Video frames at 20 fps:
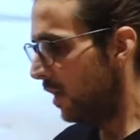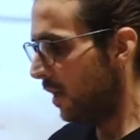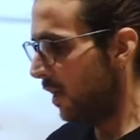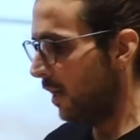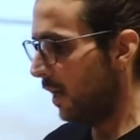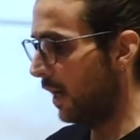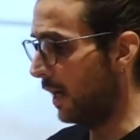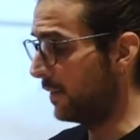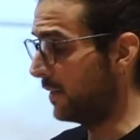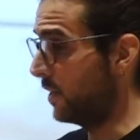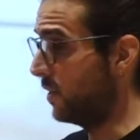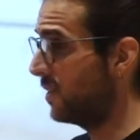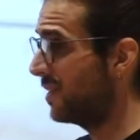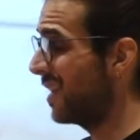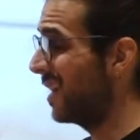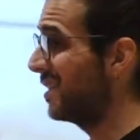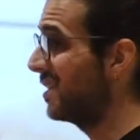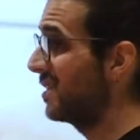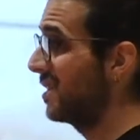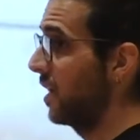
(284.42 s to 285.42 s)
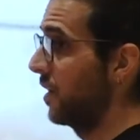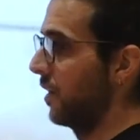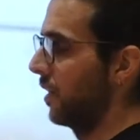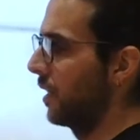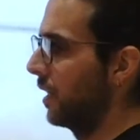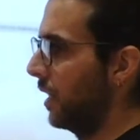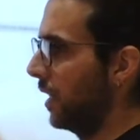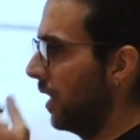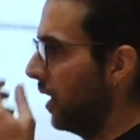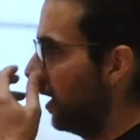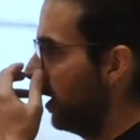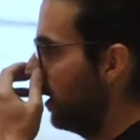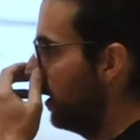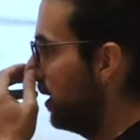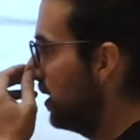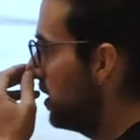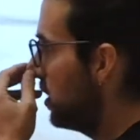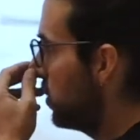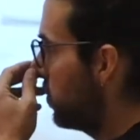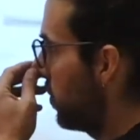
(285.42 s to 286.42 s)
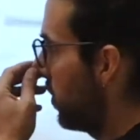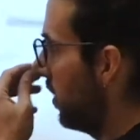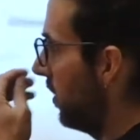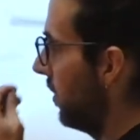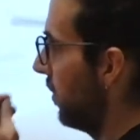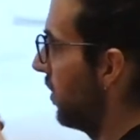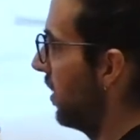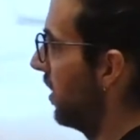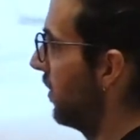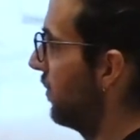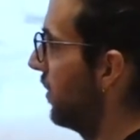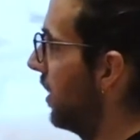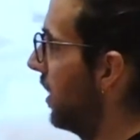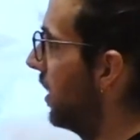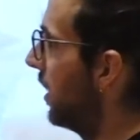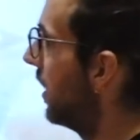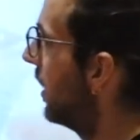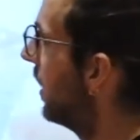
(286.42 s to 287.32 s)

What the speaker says: The use cases are unclear. This is probably one of the